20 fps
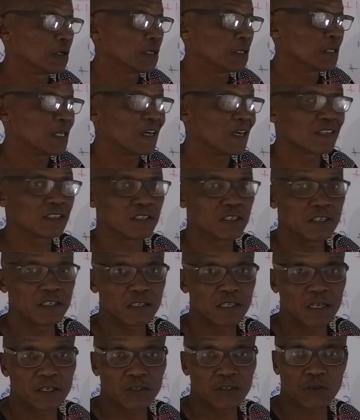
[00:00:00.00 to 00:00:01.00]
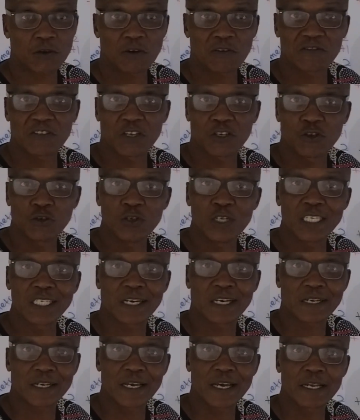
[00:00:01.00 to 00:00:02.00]
the existence of the
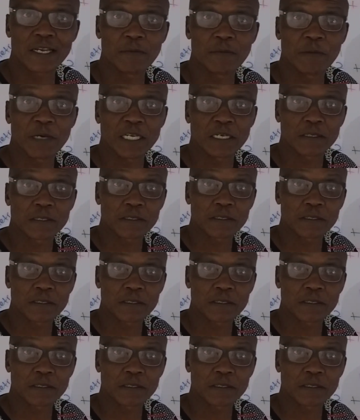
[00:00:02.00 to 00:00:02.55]
unitary element.